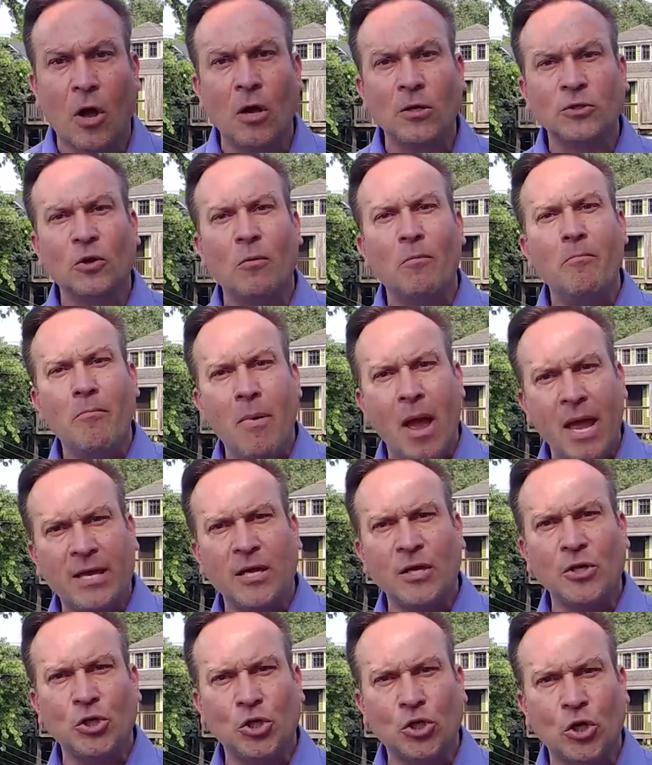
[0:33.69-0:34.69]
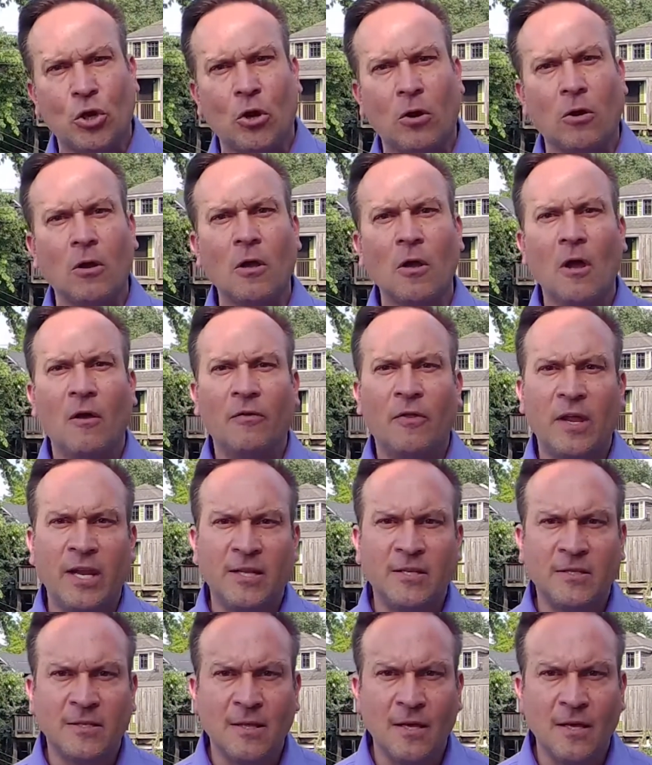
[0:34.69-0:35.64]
Also making sure that it's